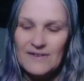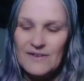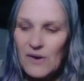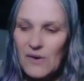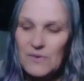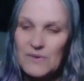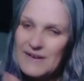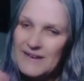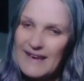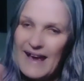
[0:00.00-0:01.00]

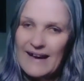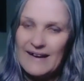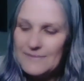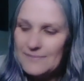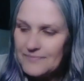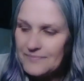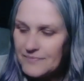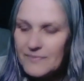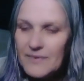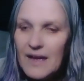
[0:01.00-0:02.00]
So, yeah.
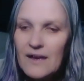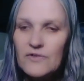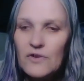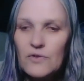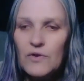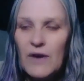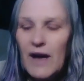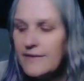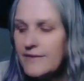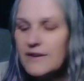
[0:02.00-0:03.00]
So
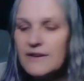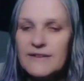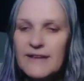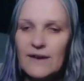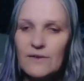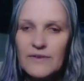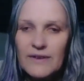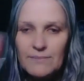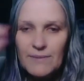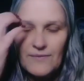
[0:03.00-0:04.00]
who has done
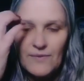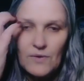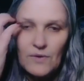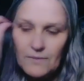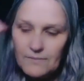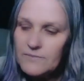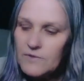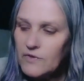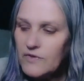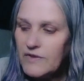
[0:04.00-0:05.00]
dowsing before?
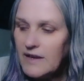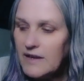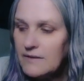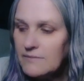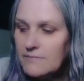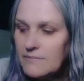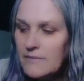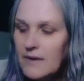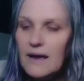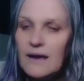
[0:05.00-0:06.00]
Using
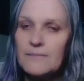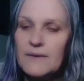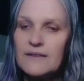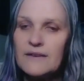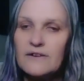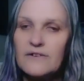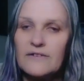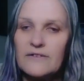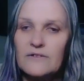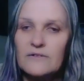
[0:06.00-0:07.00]
either a
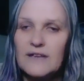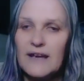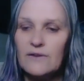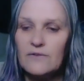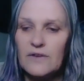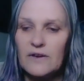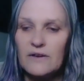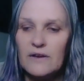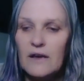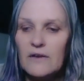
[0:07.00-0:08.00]
crystal
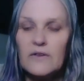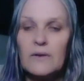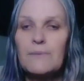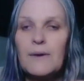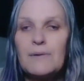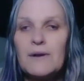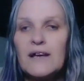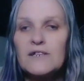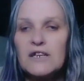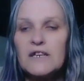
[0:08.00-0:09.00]
dowser. Some people
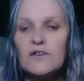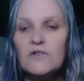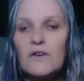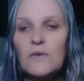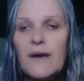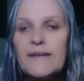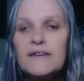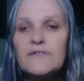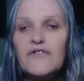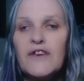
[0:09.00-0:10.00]
actually use a
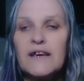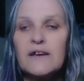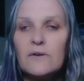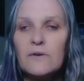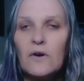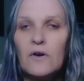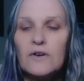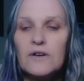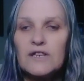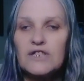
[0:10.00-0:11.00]
wedding ring
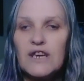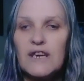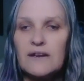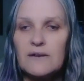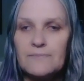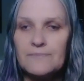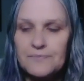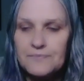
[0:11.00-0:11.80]
on a chain.